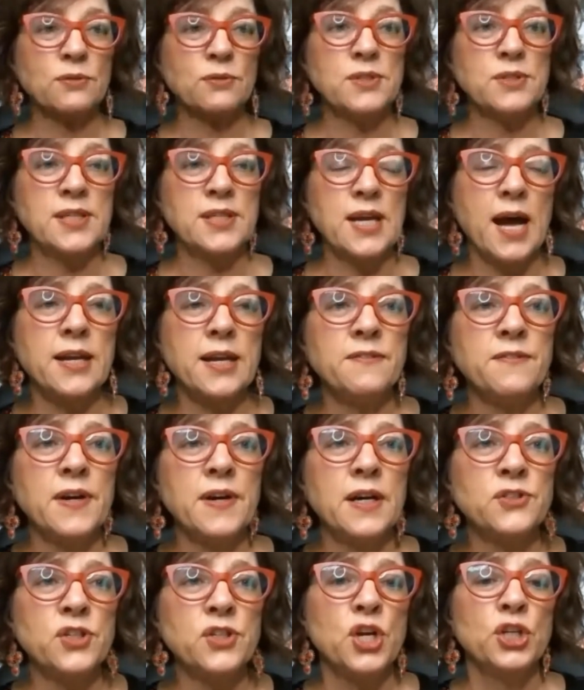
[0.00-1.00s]
outside of
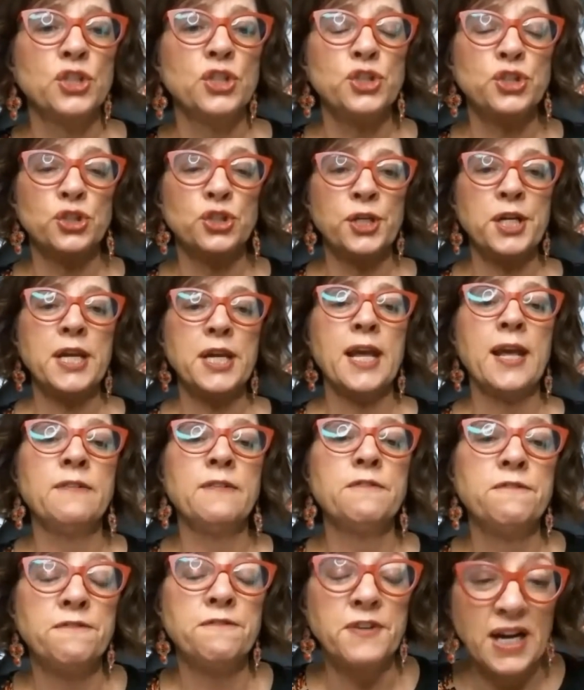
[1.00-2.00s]
us should
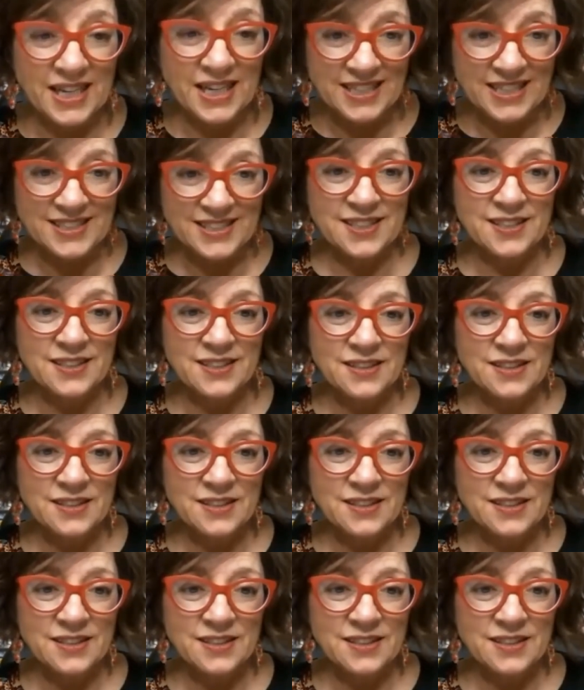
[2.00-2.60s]
invite